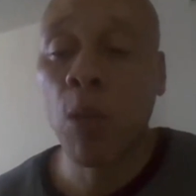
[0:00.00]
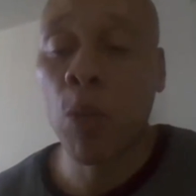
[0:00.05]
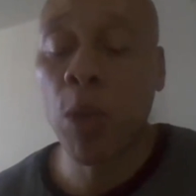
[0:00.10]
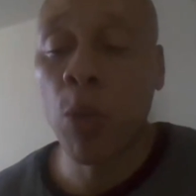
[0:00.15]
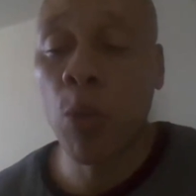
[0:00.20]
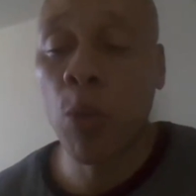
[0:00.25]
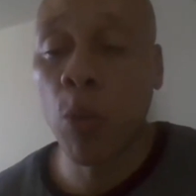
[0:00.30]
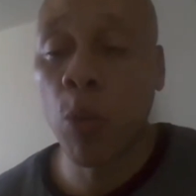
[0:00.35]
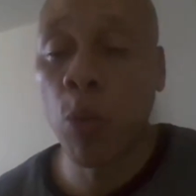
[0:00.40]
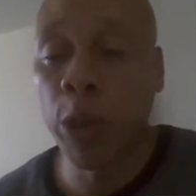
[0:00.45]

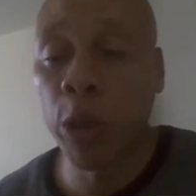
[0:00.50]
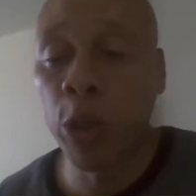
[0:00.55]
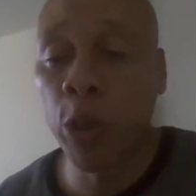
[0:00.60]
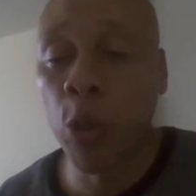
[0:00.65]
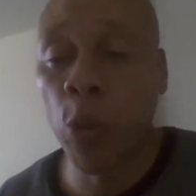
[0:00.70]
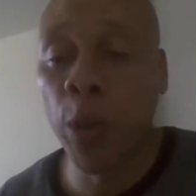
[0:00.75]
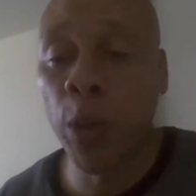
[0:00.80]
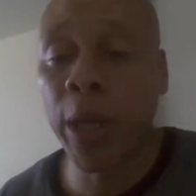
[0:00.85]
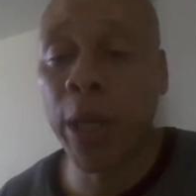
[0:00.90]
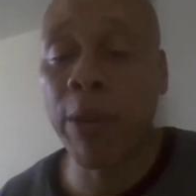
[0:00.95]
we're
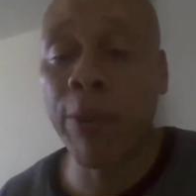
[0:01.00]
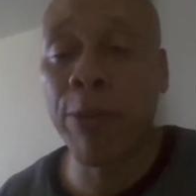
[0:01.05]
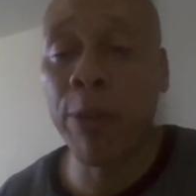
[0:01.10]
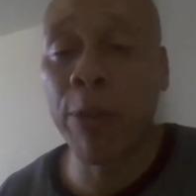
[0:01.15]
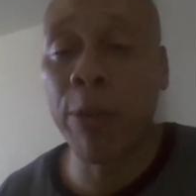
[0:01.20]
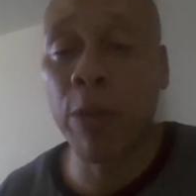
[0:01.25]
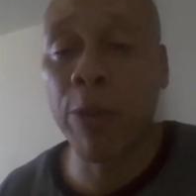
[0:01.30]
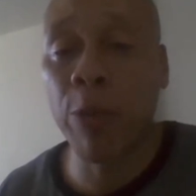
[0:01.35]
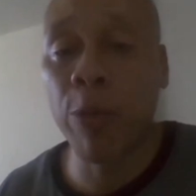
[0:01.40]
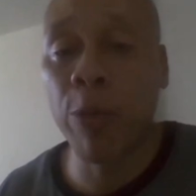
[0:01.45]
doing
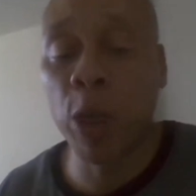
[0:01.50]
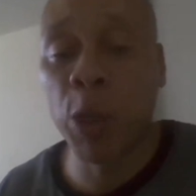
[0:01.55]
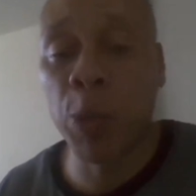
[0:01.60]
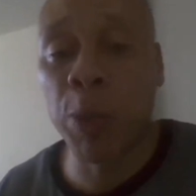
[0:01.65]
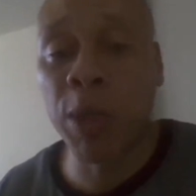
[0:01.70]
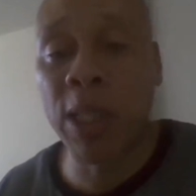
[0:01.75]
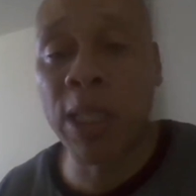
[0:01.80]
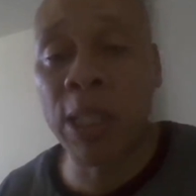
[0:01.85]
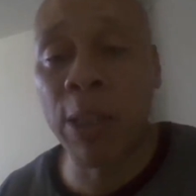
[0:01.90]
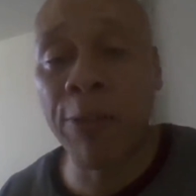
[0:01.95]
it for a
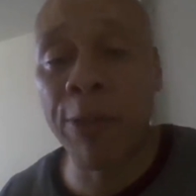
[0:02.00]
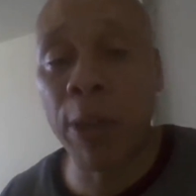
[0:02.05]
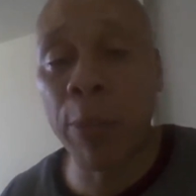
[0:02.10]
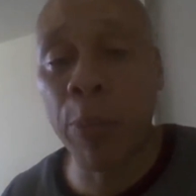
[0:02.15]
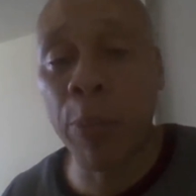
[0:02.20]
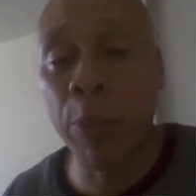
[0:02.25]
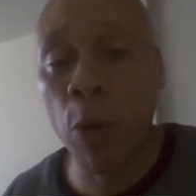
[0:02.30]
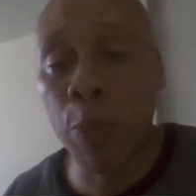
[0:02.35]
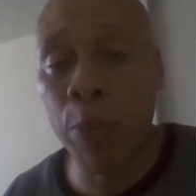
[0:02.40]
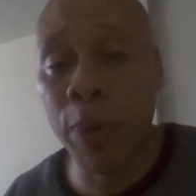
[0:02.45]

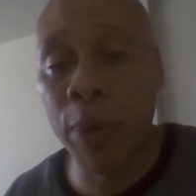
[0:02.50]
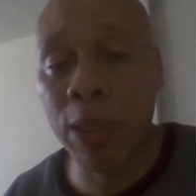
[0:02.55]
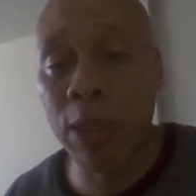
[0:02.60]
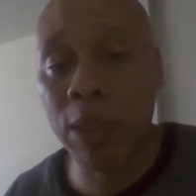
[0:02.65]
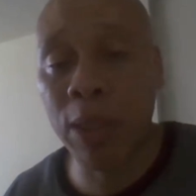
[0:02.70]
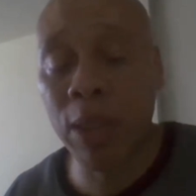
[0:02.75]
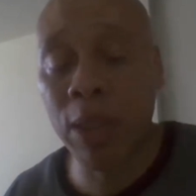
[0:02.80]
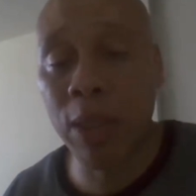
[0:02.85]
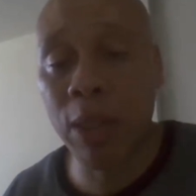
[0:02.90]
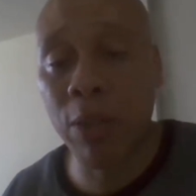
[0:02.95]
specific
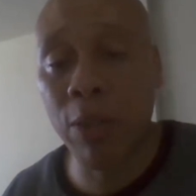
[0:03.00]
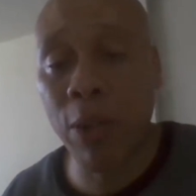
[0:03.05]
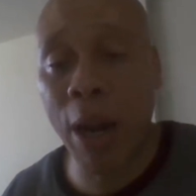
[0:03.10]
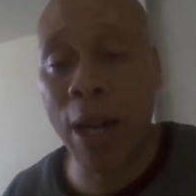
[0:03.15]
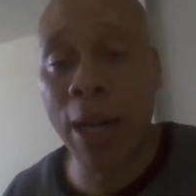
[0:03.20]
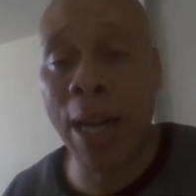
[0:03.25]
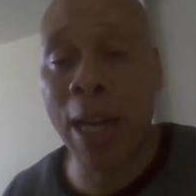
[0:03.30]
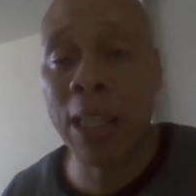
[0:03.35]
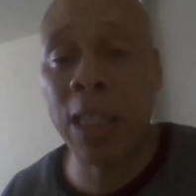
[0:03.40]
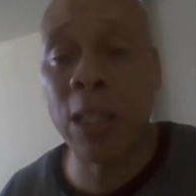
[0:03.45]
purpose,
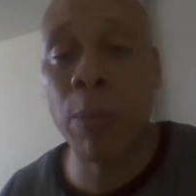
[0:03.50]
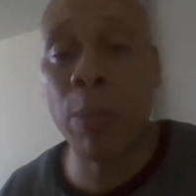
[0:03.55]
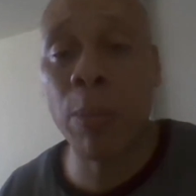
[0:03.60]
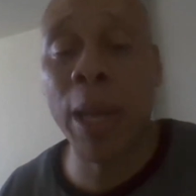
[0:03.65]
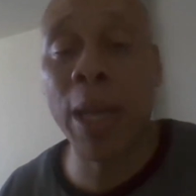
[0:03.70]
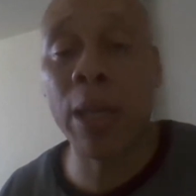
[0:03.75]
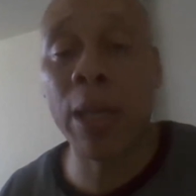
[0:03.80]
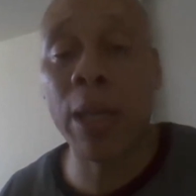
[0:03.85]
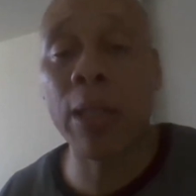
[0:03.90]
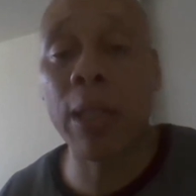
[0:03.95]
right? And that's to
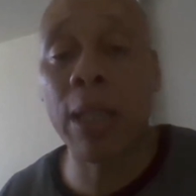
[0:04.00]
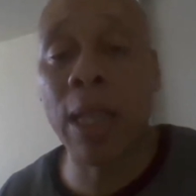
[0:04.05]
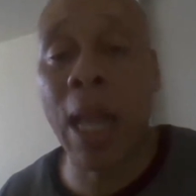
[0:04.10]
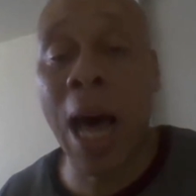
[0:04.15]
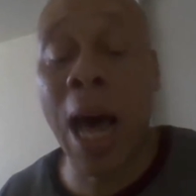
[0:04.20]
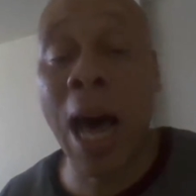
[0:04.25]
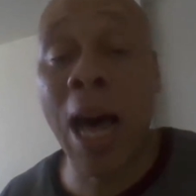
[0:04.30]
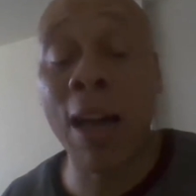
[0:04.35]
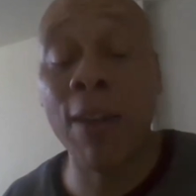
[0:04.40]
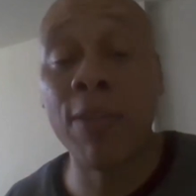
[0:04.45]
make
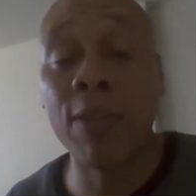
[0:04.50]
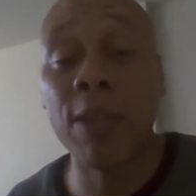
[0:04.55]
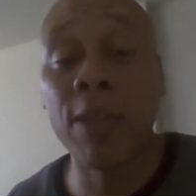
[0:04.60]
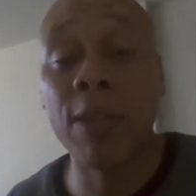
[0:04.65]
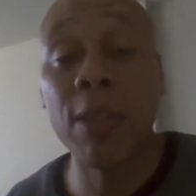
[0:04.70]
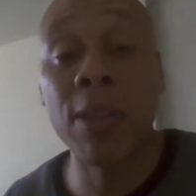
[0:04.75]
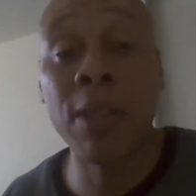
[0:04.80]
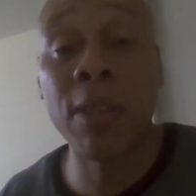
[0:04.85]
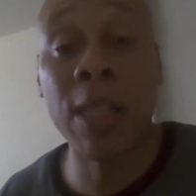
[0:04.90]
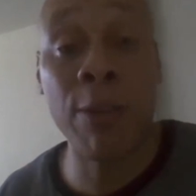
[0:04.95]
lives
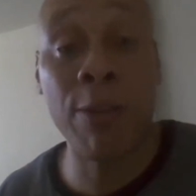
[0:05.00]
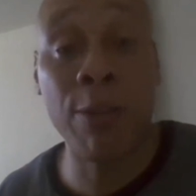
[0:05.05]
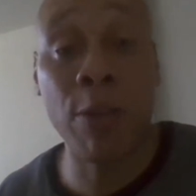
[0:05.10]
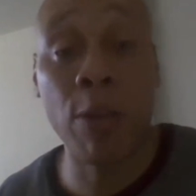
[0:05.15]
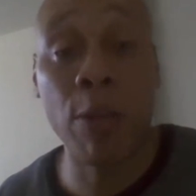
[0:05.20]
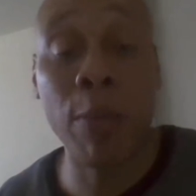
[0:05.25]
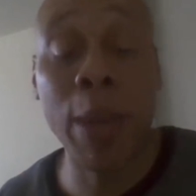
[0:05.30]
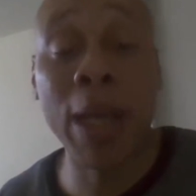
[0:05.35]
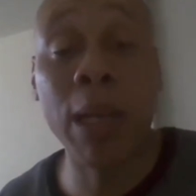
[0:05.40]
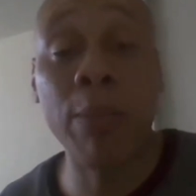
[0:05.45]

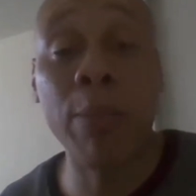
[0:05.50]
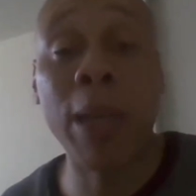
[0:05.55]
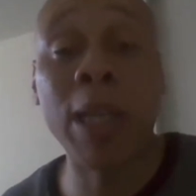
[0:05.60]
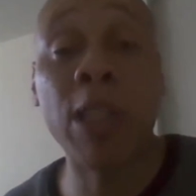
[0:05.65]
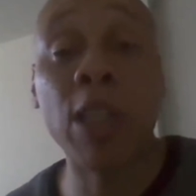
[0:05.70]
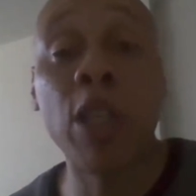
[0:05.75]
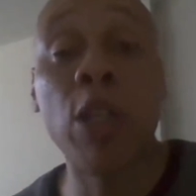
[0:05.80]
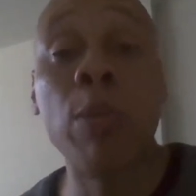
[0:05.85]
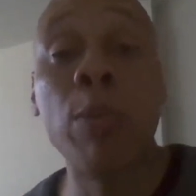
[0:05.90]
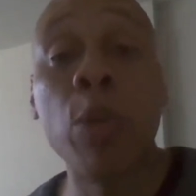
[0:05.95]
safer, make
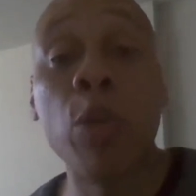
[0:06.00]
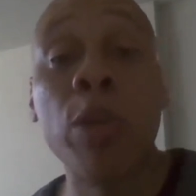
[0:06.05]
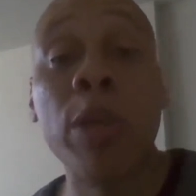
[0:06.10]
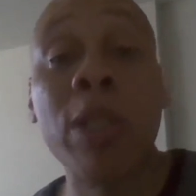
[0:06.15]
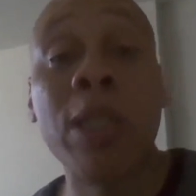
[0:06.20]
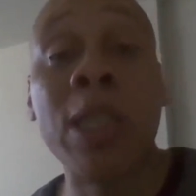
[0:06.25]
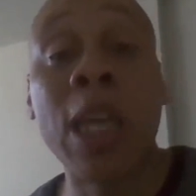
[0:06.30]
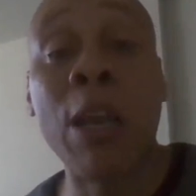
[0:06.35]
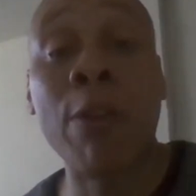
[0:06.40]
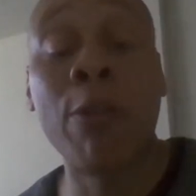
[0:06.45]
the community
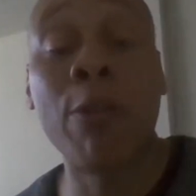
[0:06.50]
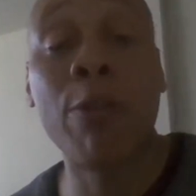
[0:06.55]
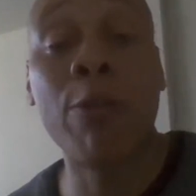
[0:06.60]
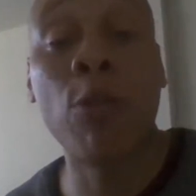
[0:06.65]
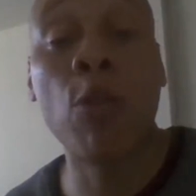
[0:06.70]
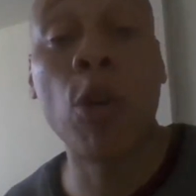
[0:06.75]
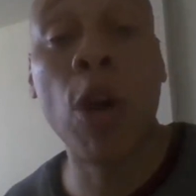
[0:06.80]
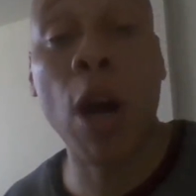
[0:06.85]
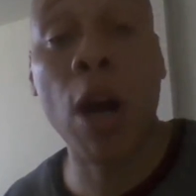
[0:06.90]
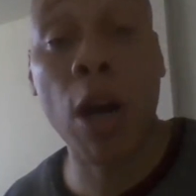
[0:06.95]
safer
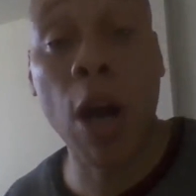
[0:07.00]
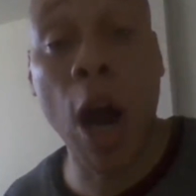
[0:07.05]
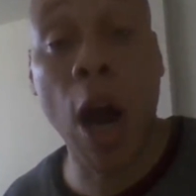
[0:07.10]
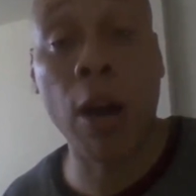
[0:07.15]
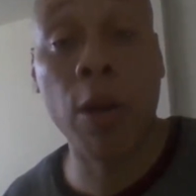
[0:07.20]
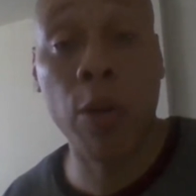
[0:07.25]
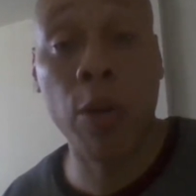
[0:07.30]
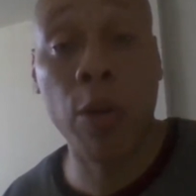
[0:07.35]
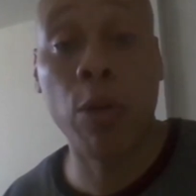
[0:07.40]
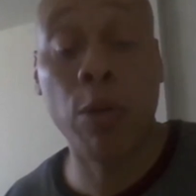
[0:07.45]
for
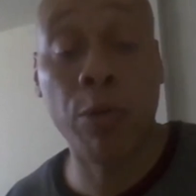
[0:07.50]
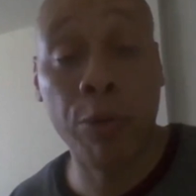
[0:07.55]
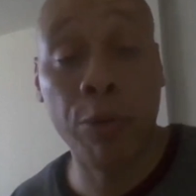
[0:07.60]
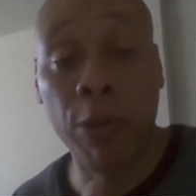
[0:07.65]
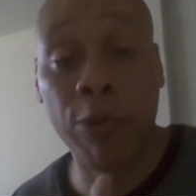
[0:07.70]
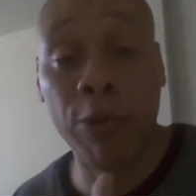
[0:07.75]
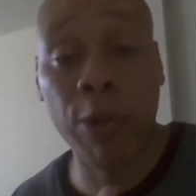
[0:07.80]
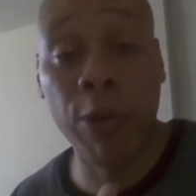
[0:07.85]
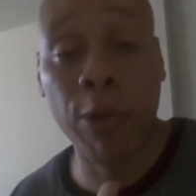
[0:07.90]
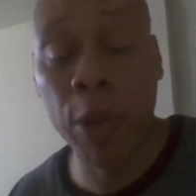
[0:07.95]
our, you know, for
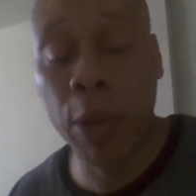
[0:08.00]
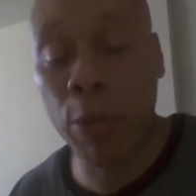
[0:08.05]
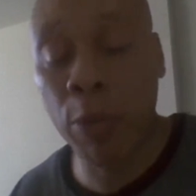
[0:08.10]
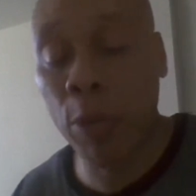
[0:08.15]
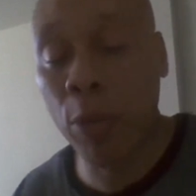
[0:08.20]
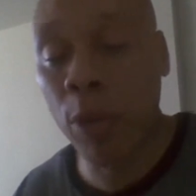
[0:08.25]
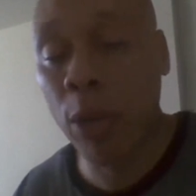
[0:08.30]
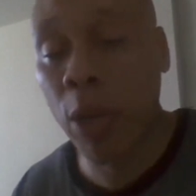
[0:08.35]
the people.